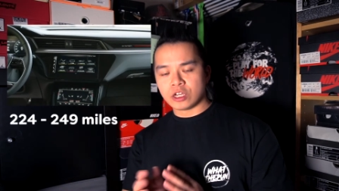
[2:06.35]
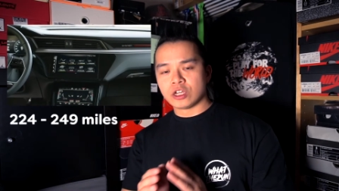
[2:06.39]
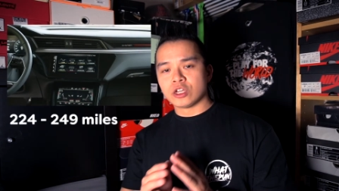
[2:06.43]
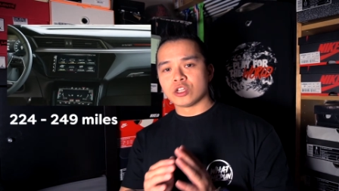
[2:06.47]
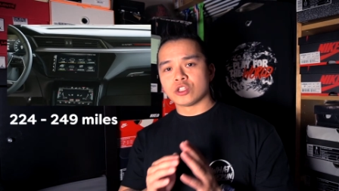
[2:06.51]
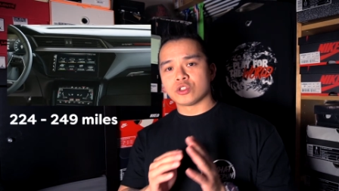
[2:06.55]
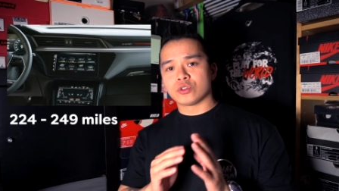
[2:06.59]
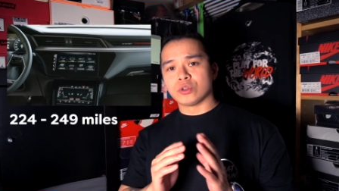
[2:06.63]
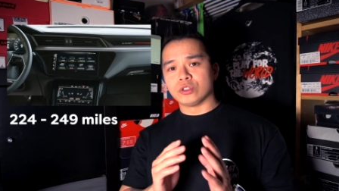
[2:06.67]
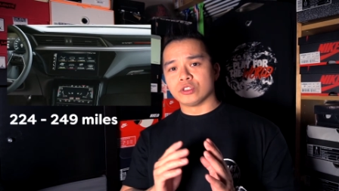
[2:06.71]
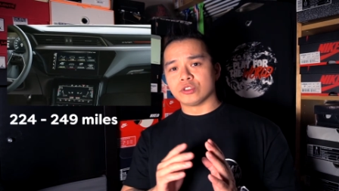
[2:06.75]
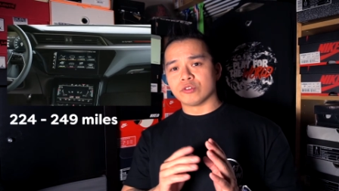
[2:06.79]

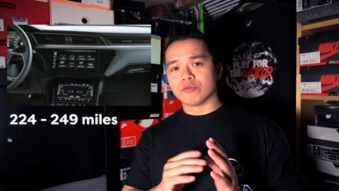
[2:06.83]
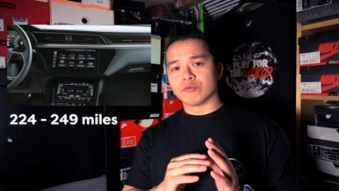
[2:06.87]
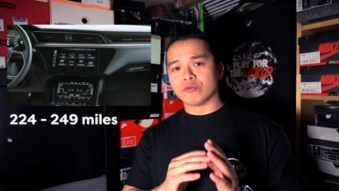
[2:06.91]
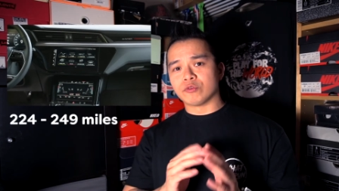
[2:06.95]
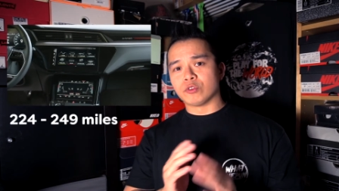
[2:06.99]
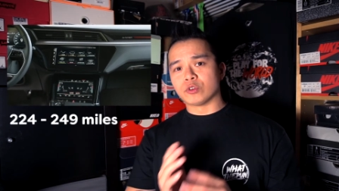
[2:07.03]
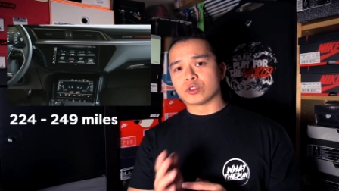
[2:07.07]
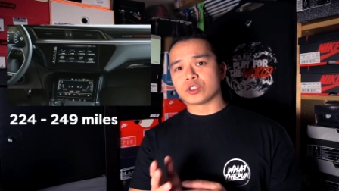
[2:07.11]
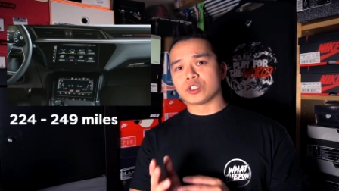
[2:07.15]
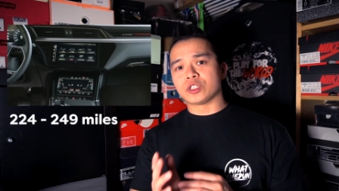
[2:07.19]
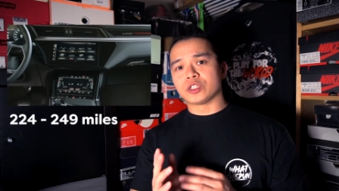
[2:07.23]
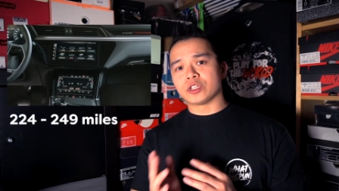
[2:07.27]

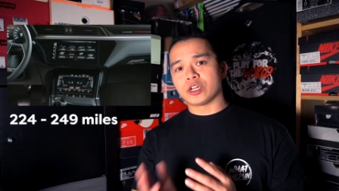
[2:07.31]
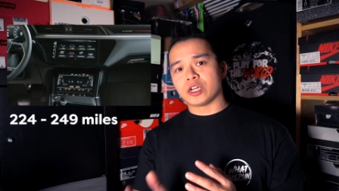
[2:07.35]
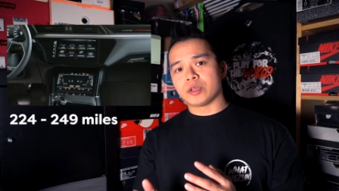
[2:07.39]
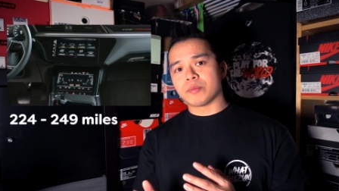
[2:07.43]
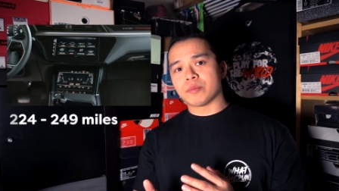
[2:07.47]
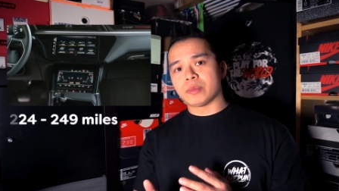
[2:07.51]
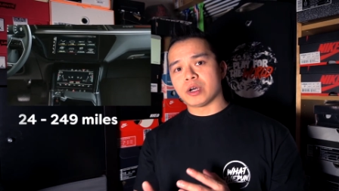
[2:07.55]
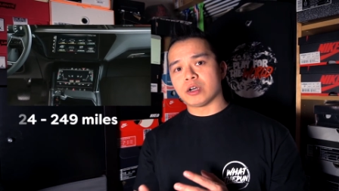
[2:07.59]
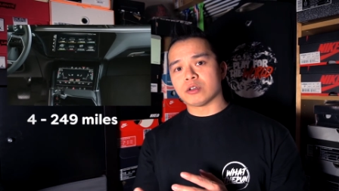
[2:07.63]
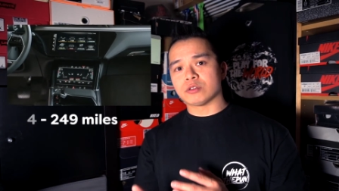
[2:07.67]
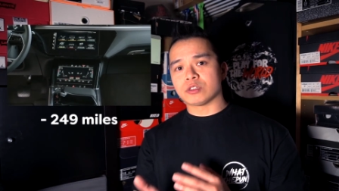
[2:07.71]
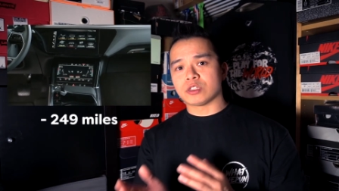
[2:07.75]
249
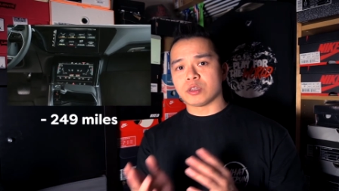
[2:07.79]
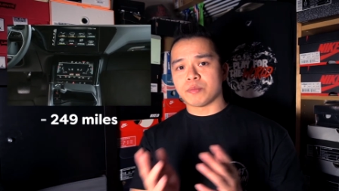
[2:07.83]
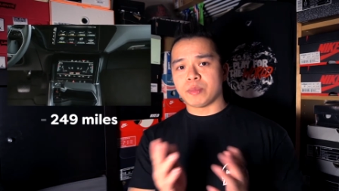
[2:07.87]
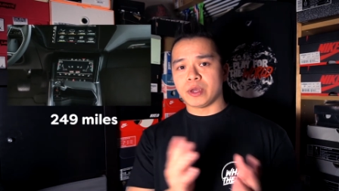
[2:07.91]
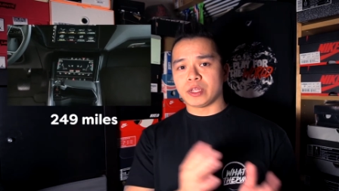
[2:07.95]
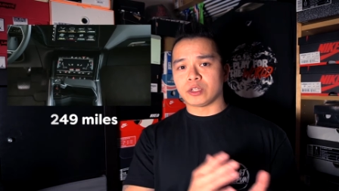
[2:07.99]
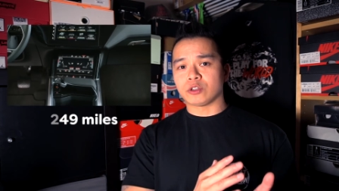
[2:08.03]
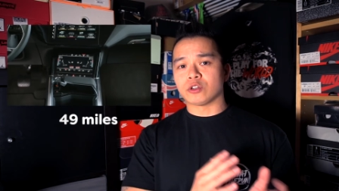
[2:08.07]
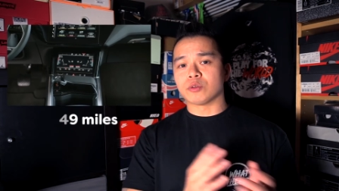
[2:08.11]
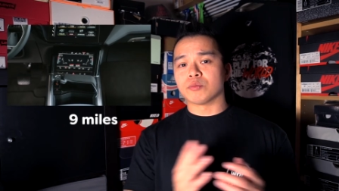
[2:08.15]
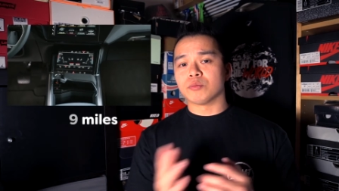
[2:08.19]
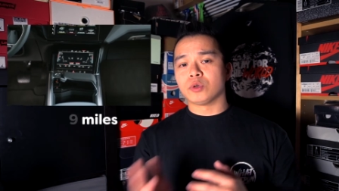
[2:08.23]
miles
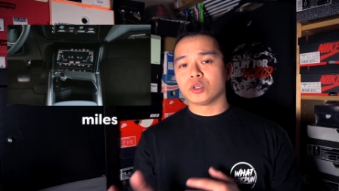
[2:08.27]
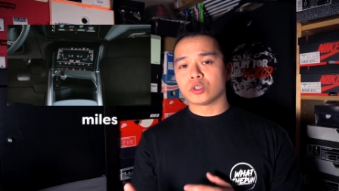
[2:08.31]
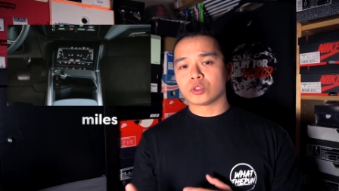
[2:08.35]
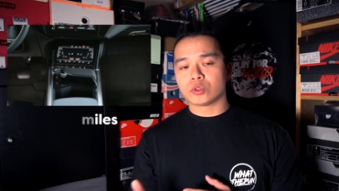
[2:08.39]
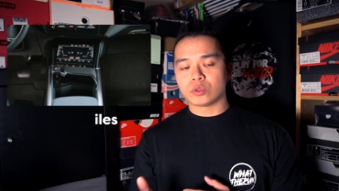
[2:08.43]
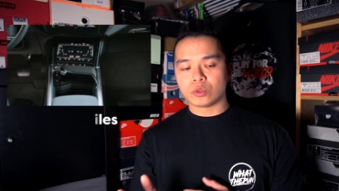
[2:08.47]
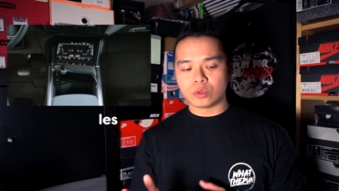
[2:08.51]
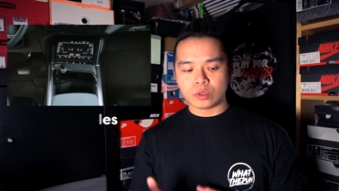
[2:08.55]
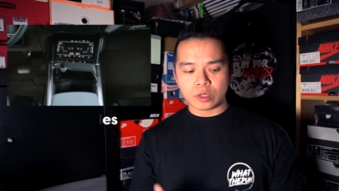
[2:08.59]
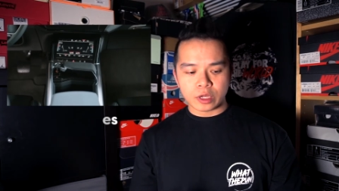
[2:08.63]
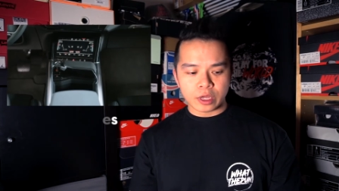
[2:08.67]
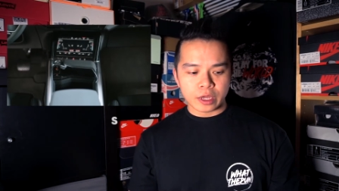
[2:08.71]
depending on
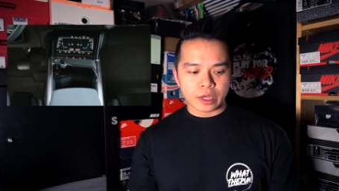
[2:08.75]
model.